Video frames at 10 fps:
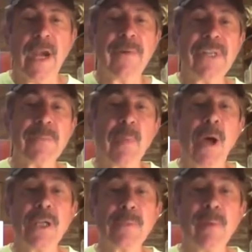A
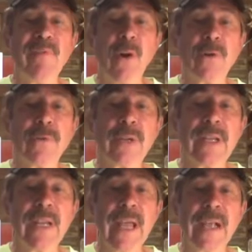responsible voter
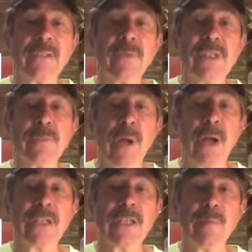elects
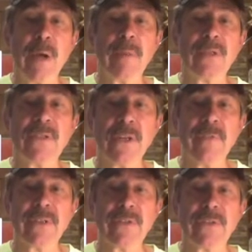responsible public
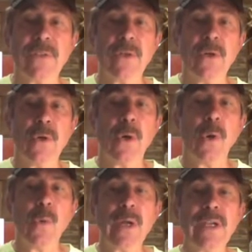servants who
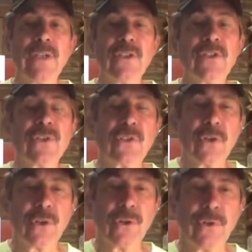are willing to
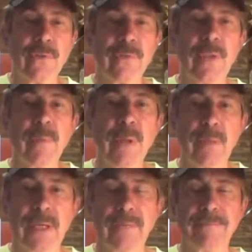serve the
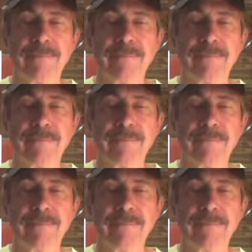public.